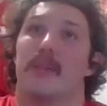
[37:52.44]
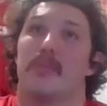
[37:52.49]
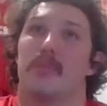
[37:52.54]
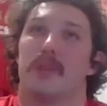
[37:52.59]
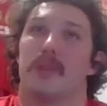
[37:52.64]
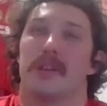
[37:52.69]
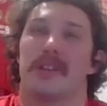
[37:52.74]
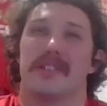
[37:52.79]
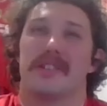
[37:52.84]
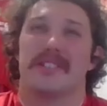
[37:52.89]

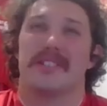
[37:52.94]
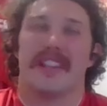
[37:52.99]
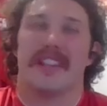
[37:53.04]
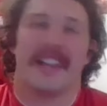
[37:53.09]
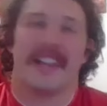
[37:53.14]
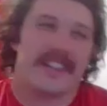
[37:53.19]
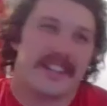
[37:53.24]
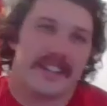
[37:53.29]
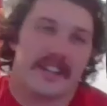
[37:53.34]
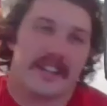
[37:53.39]
Because
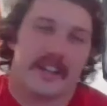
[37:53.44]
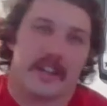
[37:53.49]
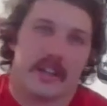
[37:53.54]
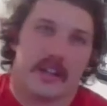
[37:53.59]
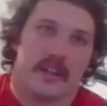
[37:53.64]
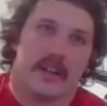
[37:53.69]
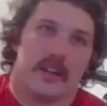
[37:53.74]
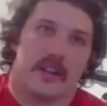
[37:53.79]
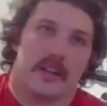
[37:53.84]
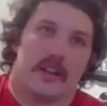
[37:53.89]
like
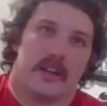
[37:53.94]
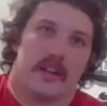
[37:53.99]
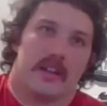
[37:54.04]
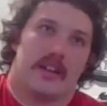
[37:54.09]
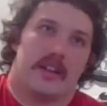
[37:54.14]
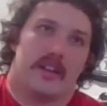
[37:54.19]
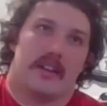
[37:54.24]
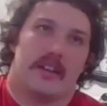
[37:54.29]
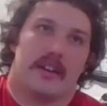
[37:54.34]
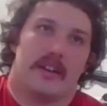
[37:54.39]

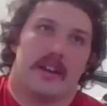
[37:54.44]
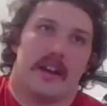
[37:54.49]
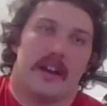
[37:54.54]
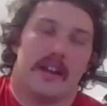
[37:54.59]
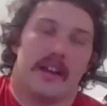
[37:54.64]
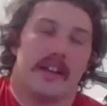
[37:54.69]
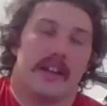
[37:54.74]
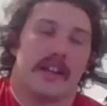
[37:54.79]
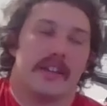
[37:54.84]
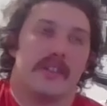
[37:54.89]

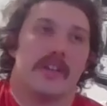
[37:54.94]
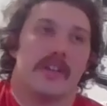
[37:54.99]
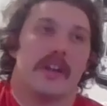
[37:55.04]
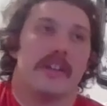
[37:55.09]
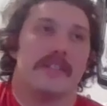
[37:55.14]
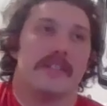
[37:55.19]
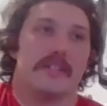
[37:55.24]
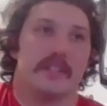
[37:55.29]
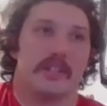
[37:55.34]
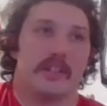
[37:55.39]
you
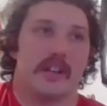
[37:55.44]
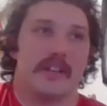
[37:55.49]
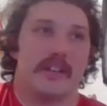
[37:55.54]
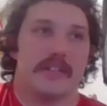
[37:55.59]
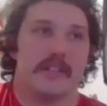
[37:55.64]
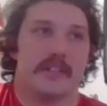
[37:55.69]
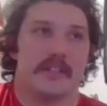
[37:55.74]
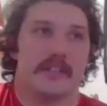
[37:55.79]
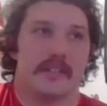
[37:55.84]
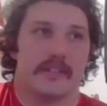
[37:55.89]
guys
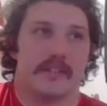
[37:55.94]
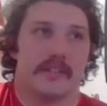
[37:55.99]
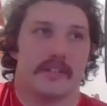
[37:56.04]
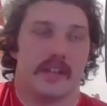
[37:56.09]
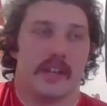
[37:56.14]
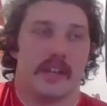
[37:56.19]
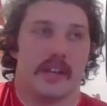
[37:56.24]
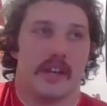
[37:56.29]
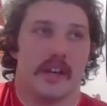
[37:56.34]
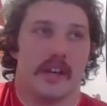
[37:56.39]
didn't
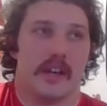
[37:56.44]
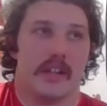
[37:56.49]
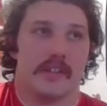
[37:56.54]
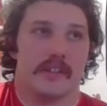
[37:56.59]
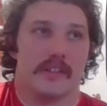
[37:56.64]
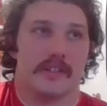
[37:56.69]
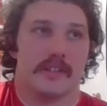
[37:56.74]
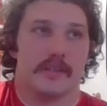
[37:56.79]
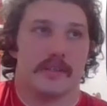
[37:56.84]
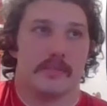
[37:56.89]
see
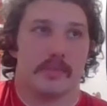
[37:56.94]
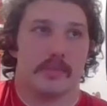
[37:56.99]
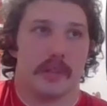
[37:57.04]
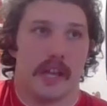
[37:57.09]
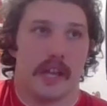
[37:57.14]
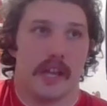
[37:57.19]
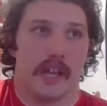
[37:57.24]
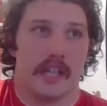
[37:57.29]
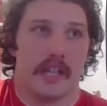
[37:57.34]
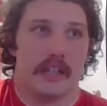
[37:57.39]
us
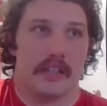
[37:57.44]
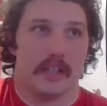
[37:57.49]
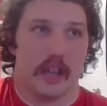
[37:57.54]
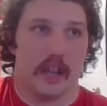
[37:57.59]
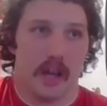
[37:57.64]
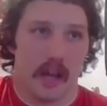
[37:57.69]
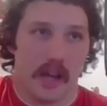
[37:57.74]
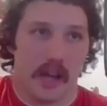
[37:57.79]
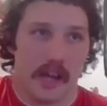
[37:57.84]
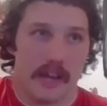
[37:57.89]
play
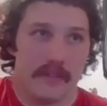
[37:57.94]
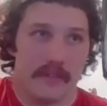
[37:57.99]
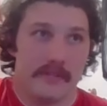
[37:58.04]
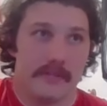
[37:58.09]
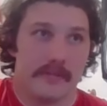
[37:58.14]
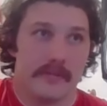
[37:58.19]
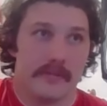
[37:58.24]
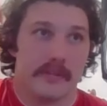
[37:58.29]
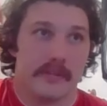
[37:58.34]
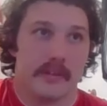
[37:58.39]

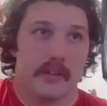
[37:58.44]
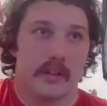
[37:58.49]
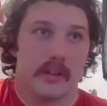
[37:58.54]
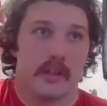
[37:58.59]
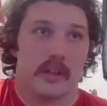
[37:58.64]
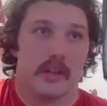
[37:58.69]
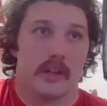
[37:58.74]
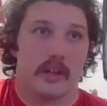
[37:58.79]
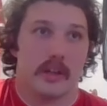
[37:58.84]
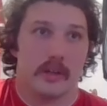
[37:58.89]
live,
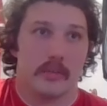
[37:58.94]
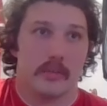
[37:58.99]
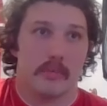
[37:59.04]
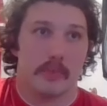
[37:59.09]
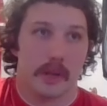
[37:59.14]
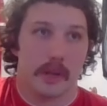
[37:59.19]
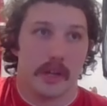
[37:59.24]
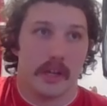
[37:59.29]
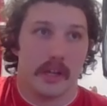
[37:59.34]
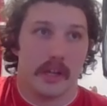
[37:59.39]

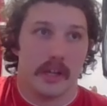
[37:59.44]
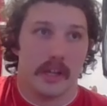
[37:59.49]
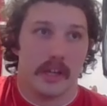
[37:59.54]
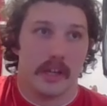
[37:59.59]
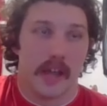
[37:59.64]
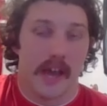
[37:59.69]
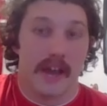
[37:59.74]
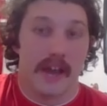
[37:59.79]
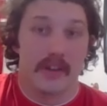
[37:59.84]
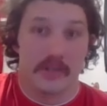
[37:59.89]

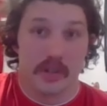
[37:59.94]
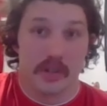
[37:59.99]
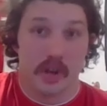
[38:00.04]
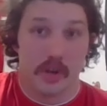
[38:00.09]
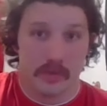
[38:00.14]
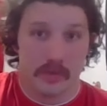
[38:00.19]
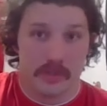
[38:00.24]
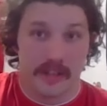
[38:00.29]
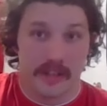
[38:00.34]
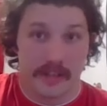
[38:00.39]
but our
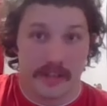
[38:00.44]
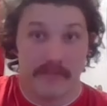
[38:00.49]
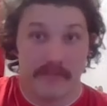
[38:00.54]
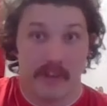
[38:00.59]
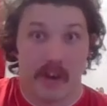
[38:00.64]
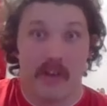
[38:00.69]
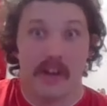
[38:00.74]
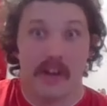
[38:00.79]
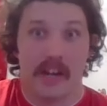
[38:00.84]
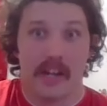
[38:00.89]
show was like
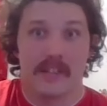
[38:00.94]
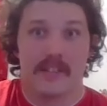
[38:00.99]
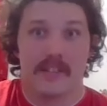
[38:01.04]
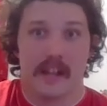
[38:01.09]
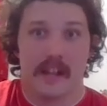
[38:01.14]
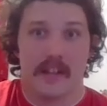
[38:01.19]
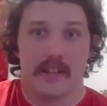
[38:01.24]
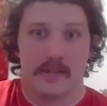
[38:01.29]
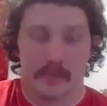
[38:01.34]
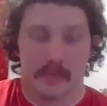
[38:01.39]
very
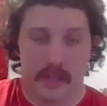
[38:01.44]
intense.